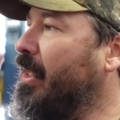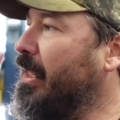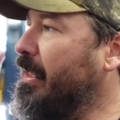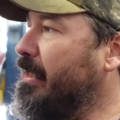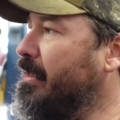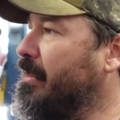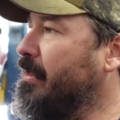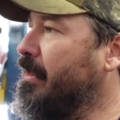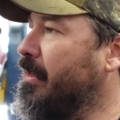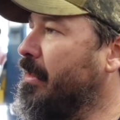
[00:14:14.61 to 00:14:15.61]
and
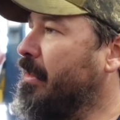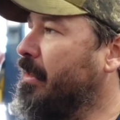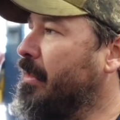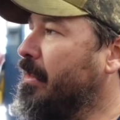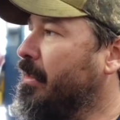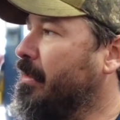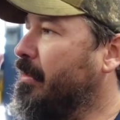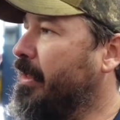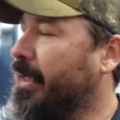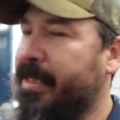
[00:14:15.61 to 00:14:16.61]

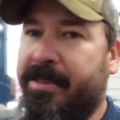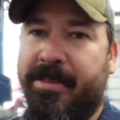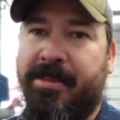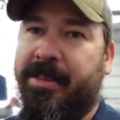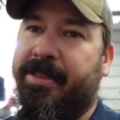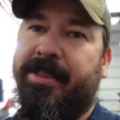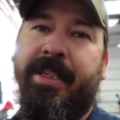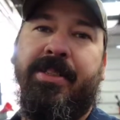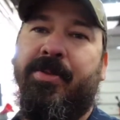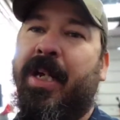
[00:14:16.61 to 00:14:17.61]
your kid's, let's
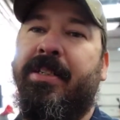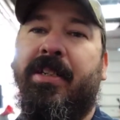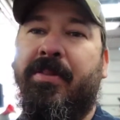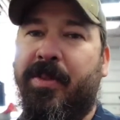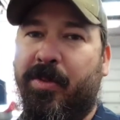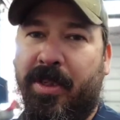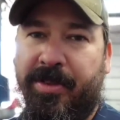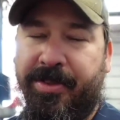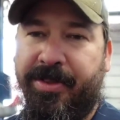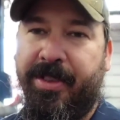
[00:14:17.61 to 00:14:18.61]
say he's writing all over the
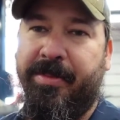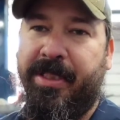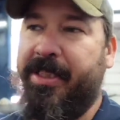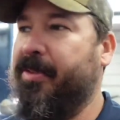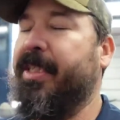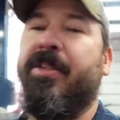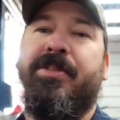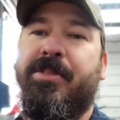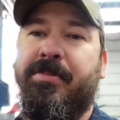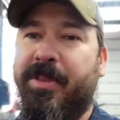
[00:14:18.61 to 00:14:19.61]
walls or something, and you get
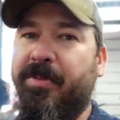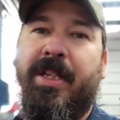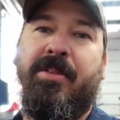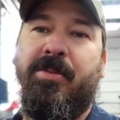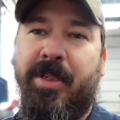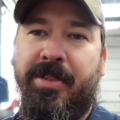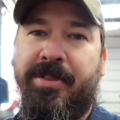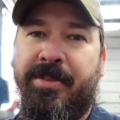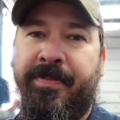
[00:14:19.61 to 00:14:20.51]
onto him, don't write on the walls.